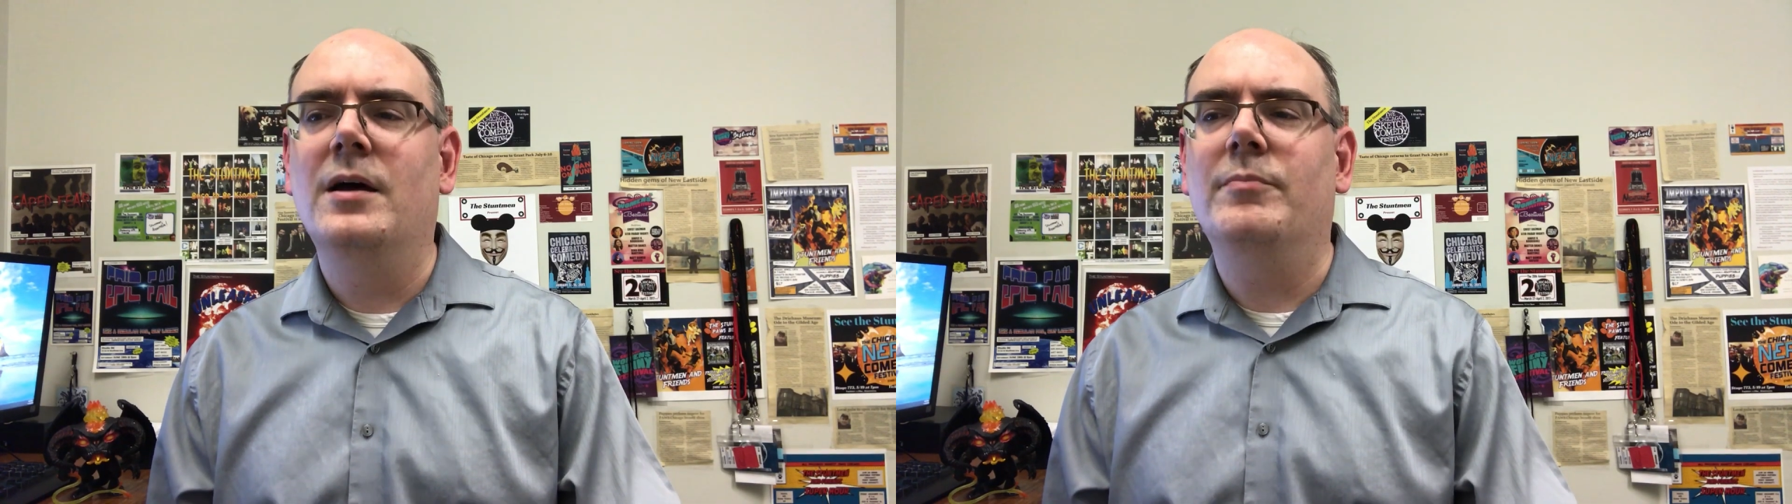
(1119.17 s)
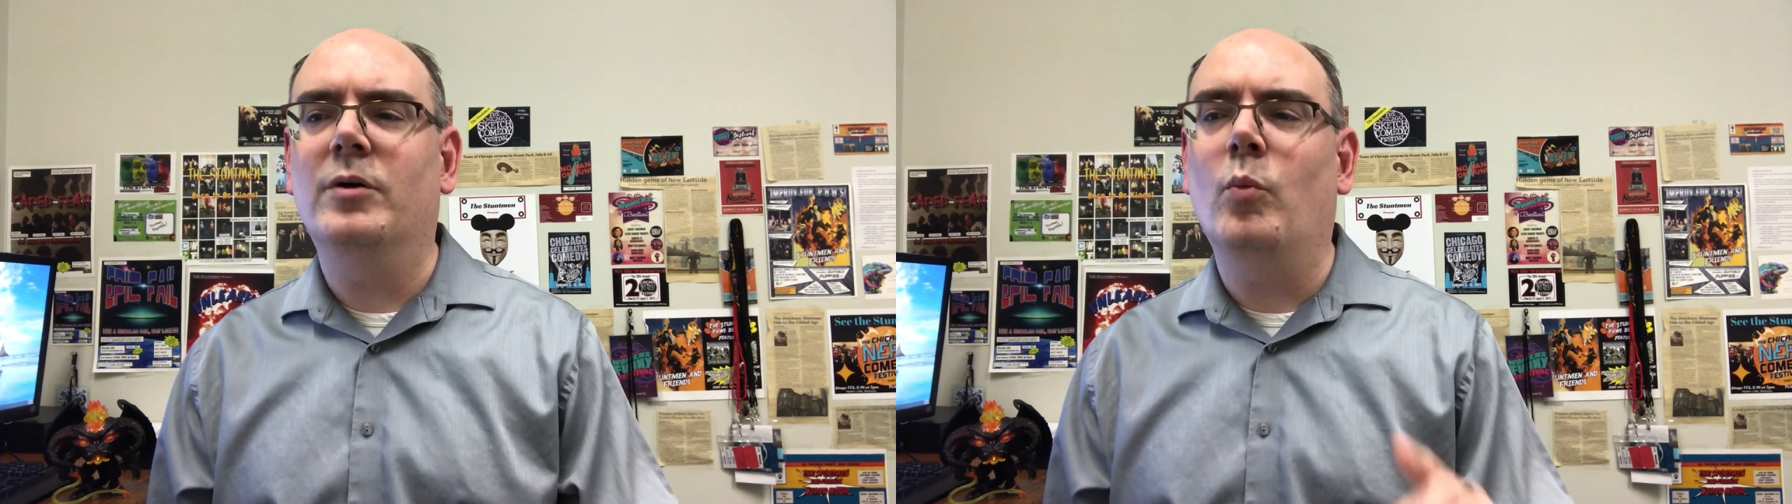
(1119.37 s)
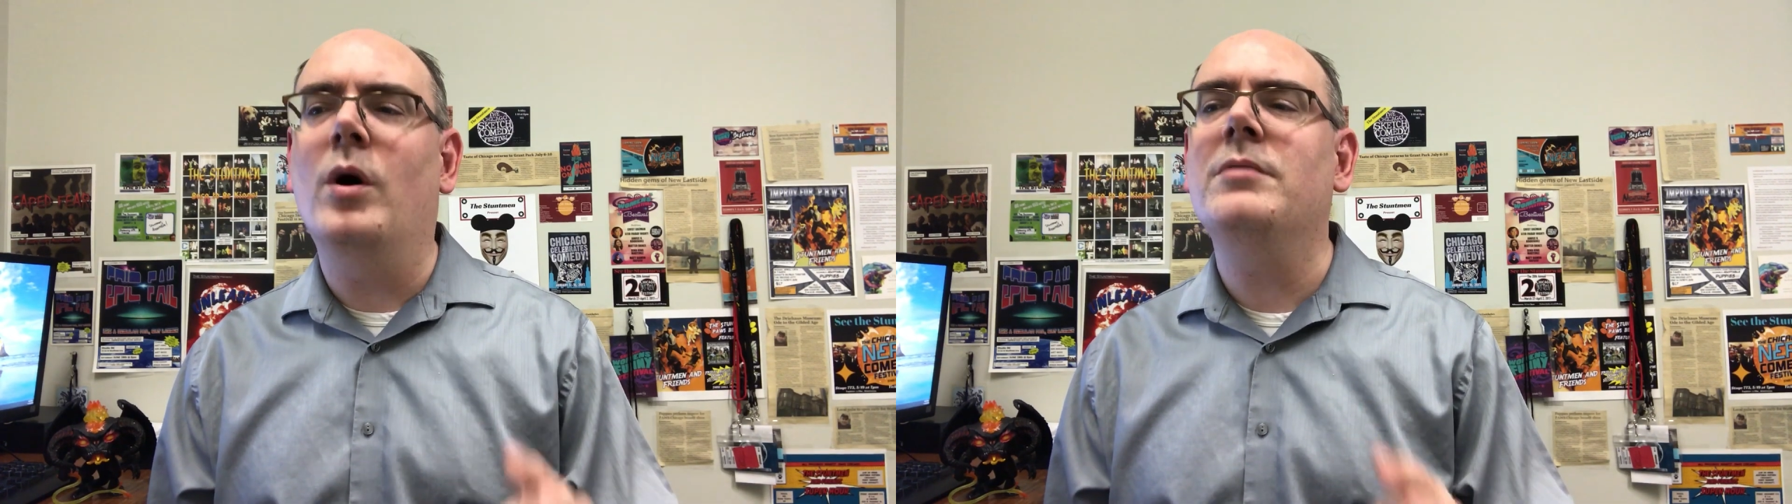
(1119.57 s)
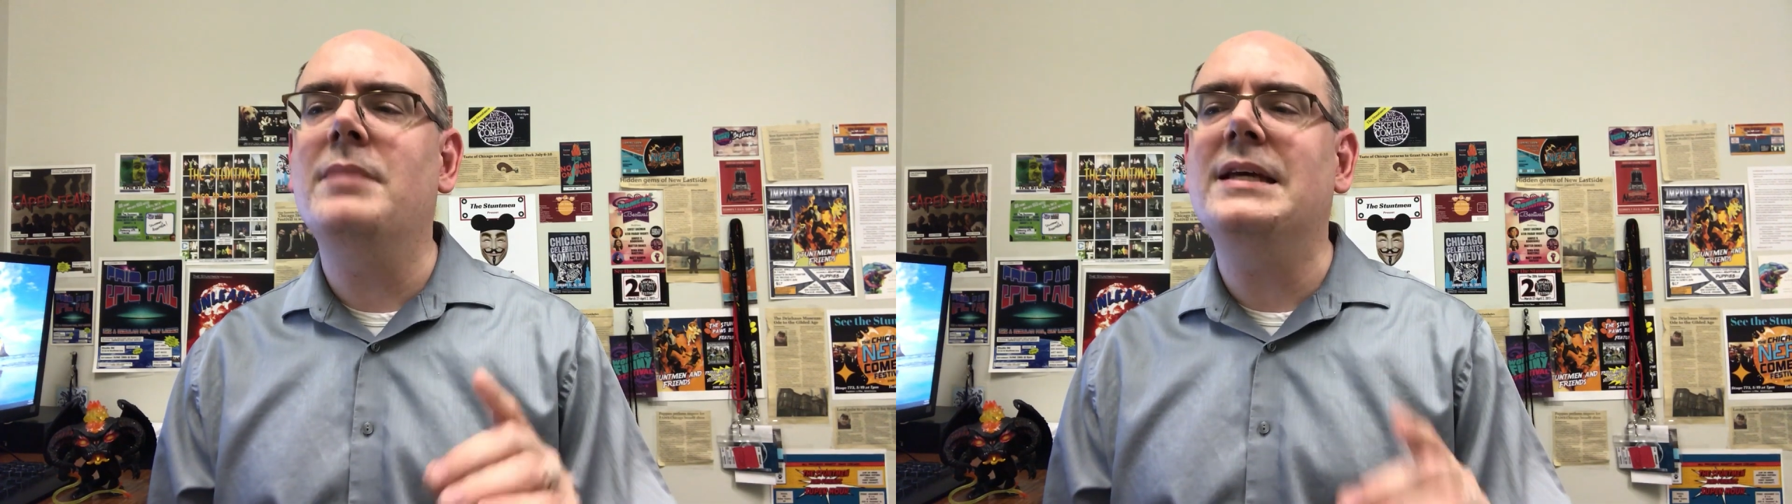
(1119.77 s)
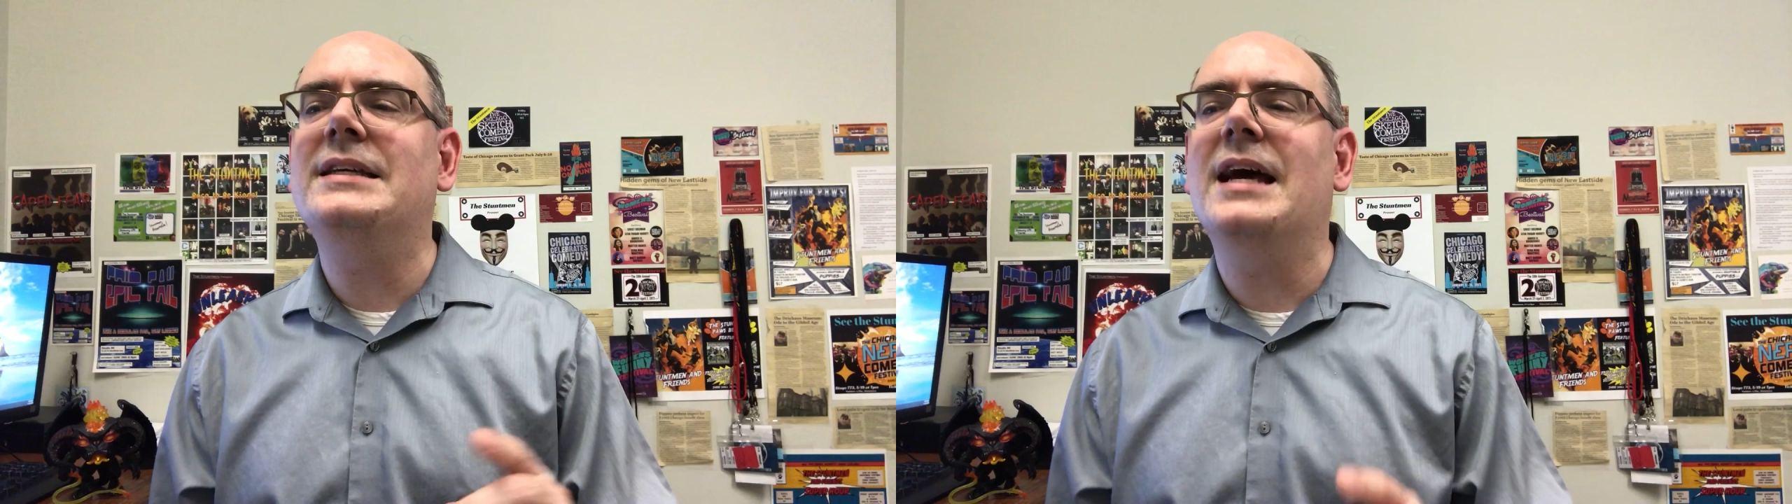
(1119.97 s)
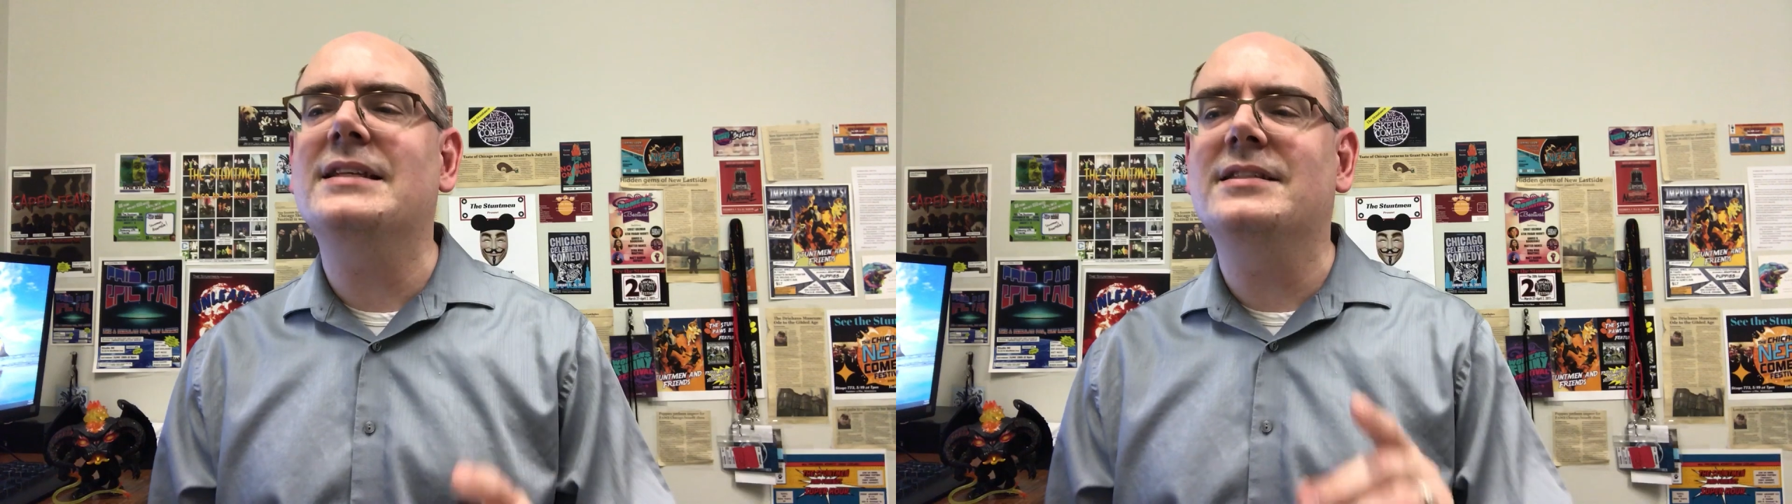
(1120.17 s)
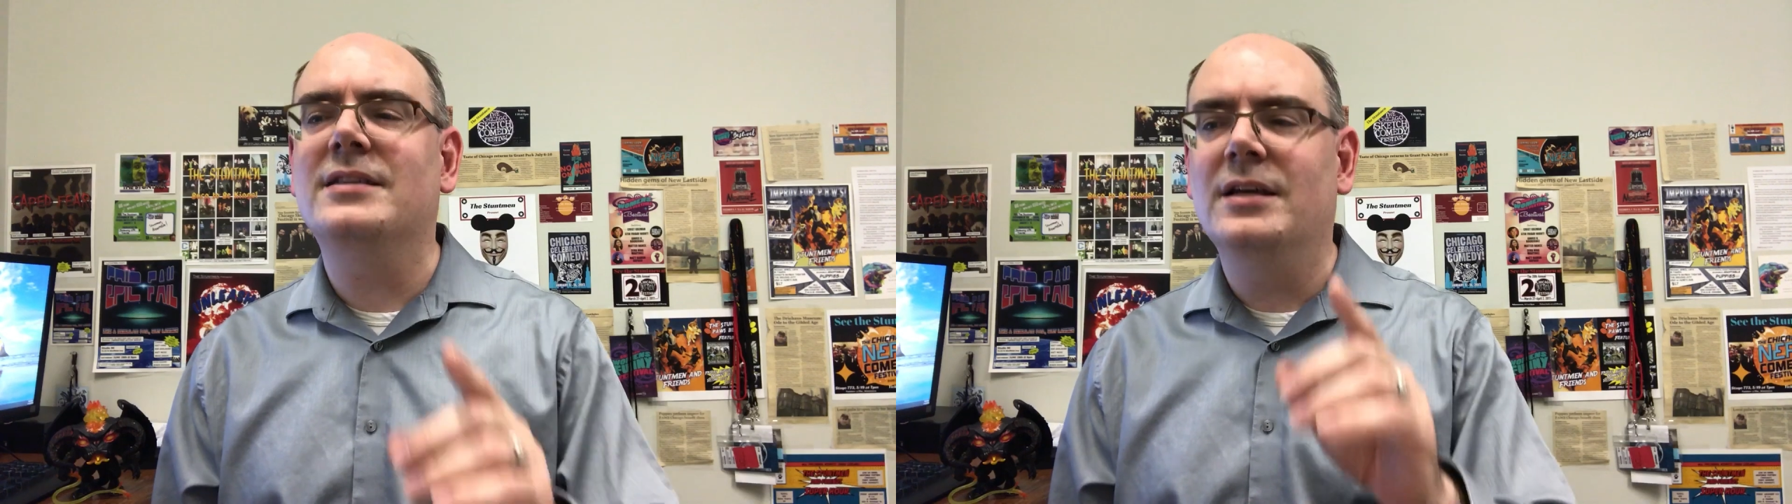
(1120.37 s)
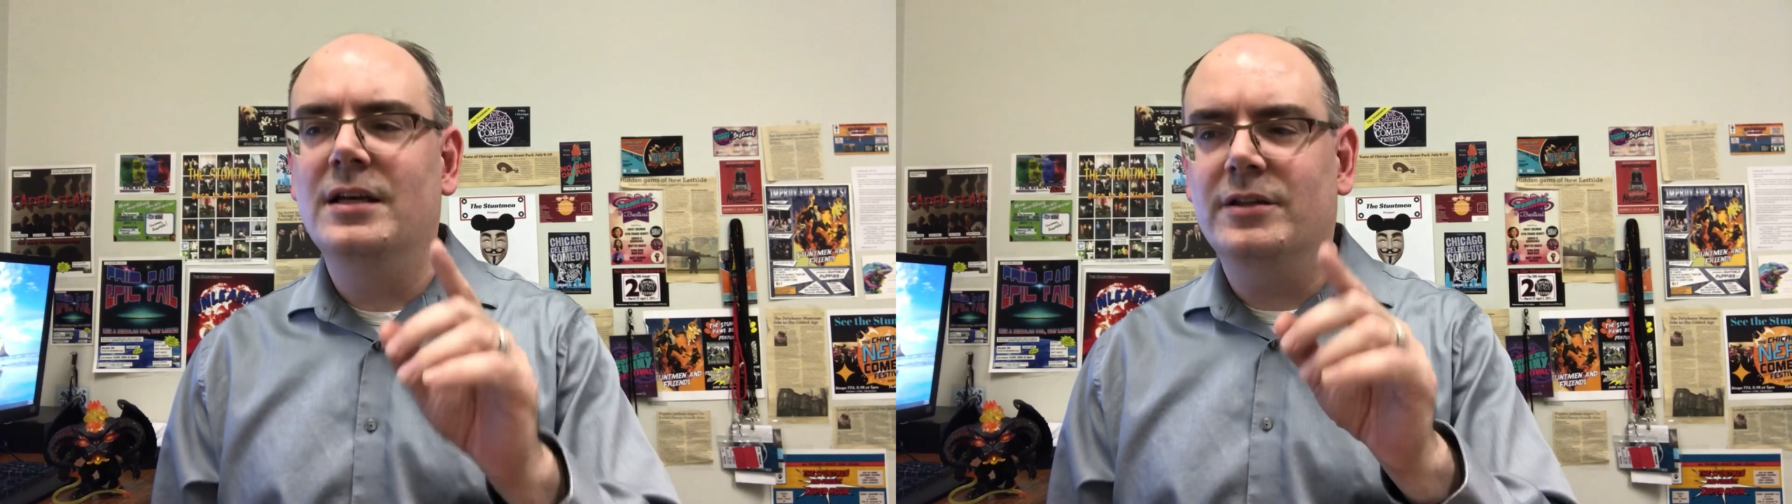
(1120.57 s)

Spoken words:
"but one may guess